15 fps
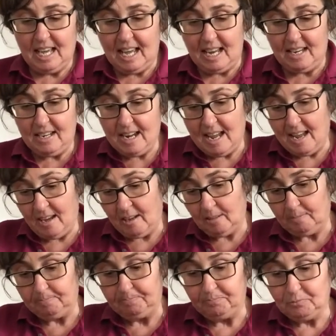And now
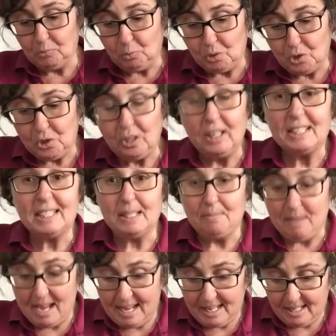we'll try some
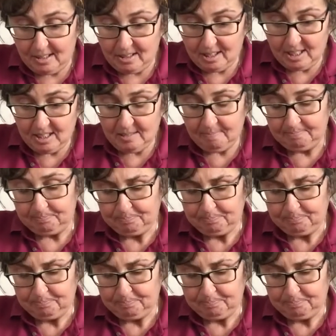1/8.